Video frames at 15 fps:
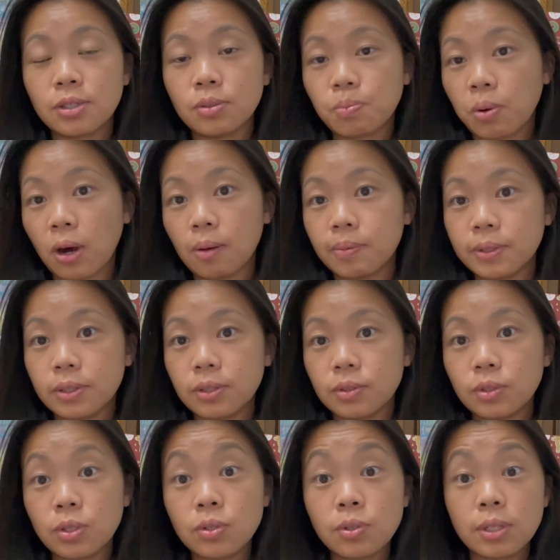You'd probably do
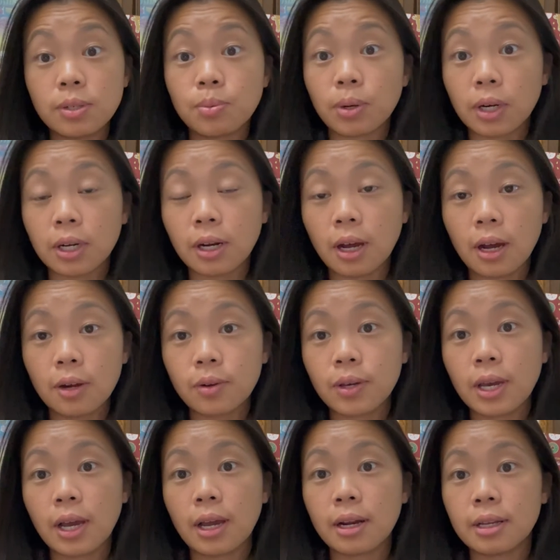2D work on
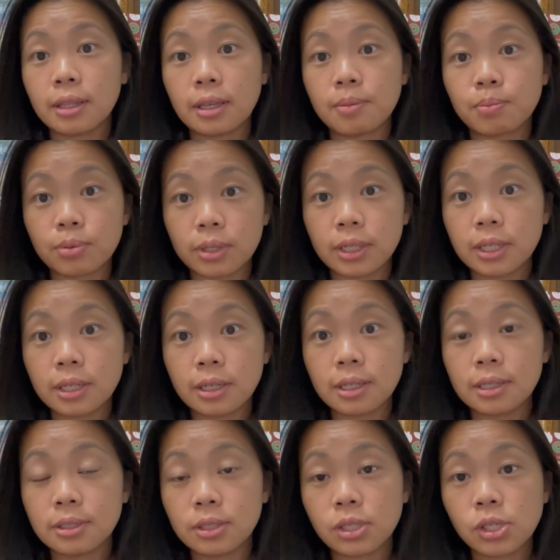AutoCAD and then bring it
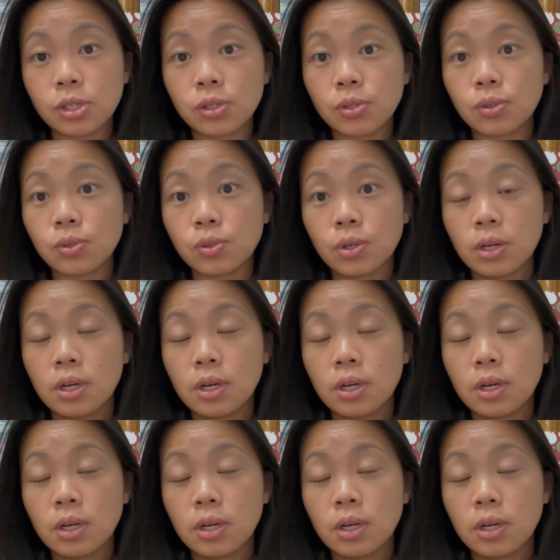into